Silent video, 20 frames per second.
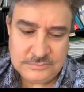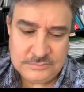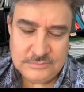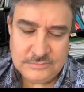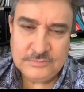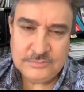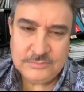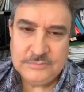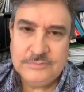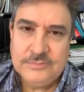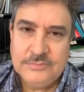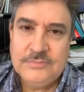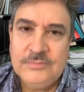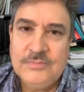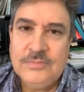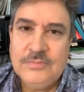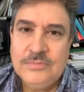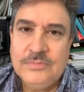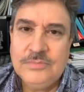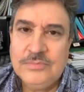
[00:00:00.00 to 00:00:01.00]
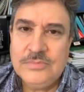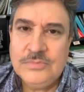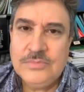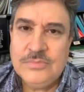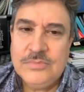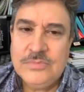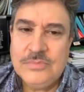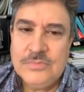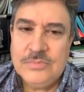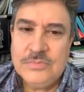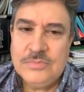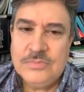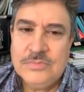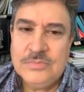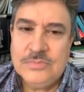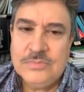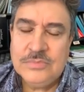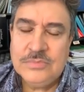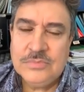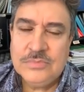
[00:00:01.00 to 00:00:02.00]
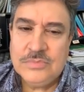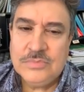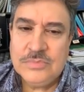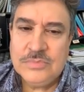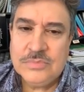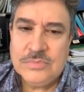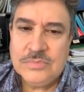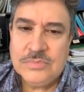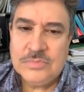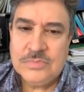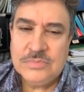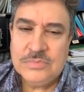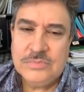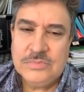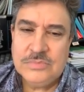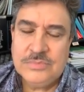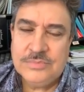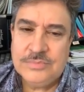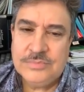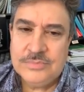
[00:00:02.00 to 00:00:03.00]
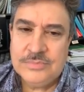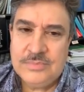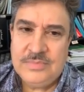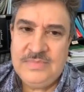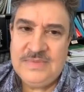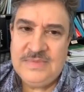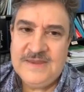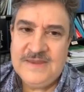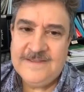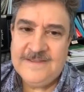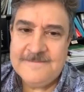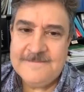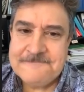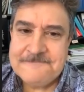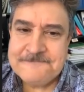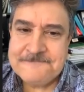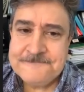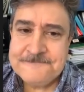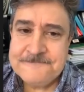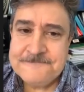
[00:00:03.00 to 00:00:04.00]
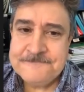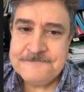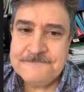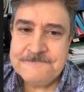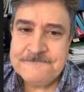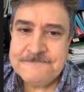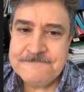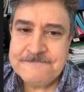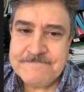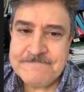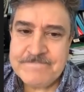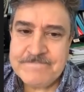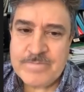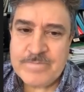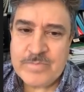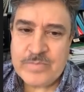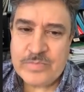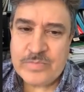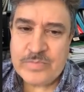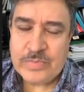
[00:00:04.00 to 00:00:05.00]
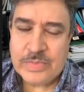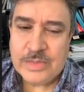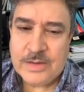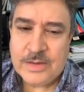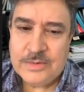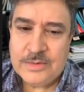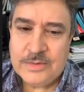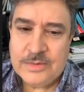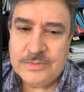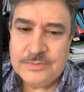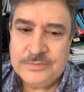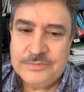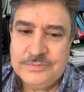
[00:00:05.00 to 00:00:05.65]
(not speaking)